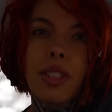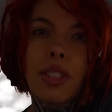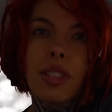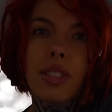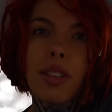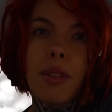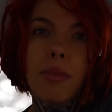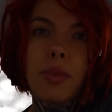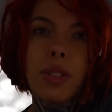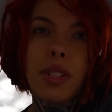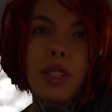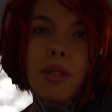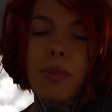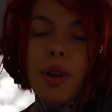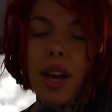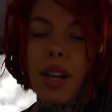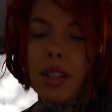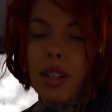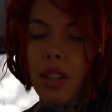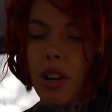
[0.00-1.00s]
slept in the
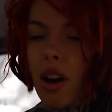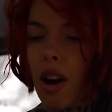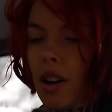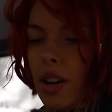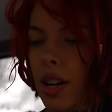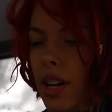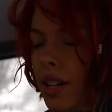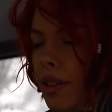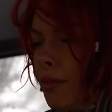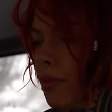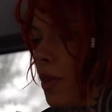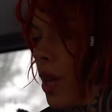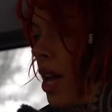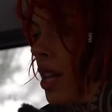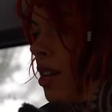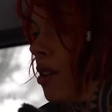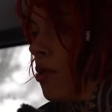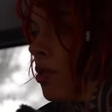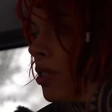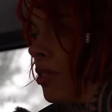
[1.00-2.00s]
back of the car in,
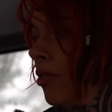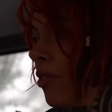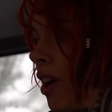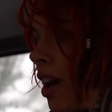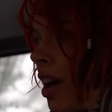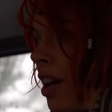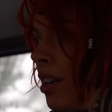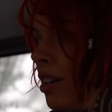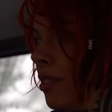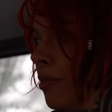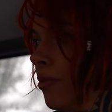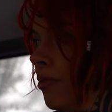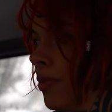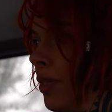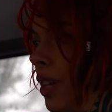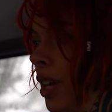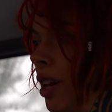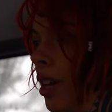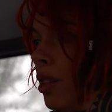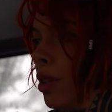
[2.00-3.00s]
and it was fine.
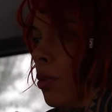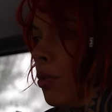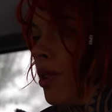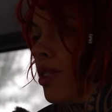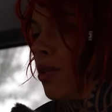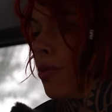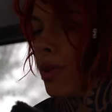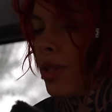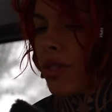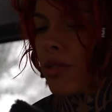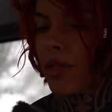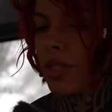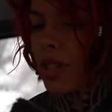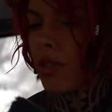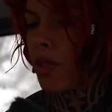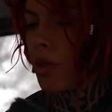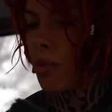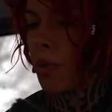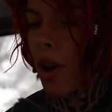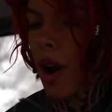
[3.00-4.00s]
The weather wasn't
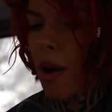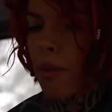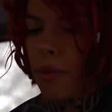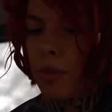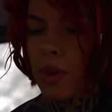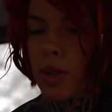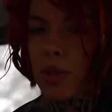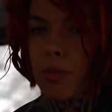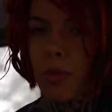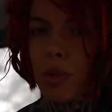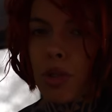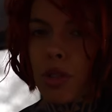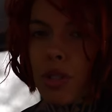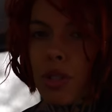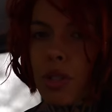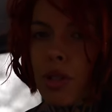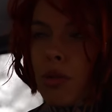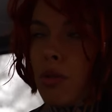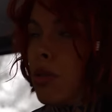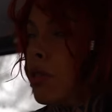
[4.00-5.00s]
really the problem, it was more just so